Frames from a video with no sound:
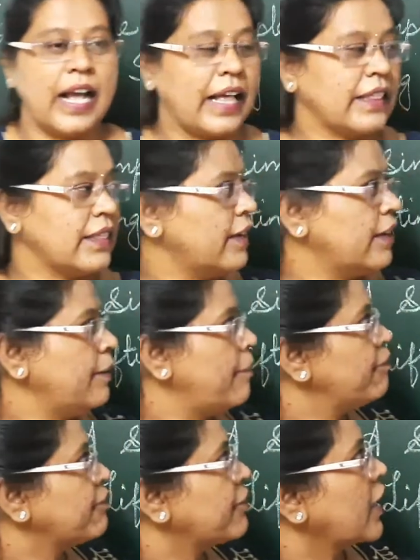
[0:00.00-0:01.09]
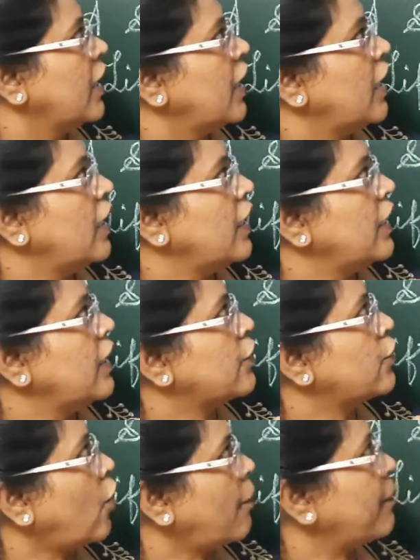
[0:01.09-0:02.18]
and
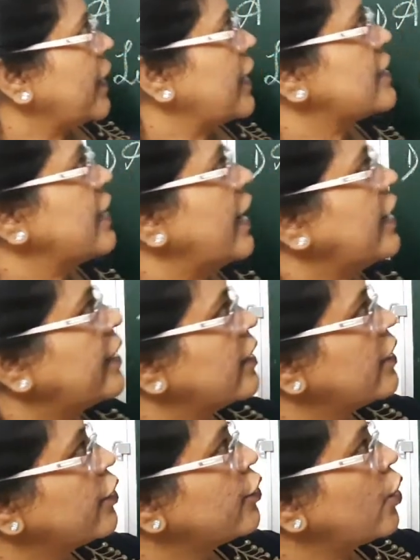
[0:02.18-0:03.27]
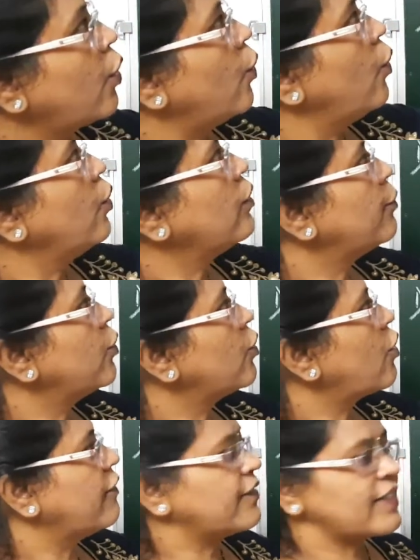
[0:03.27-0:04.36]
the topic is that your own
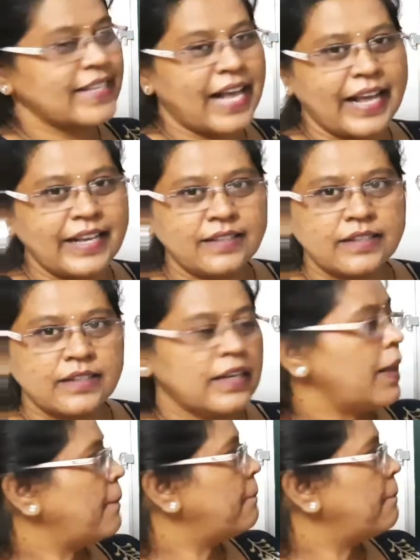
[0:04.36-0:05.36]
book of science,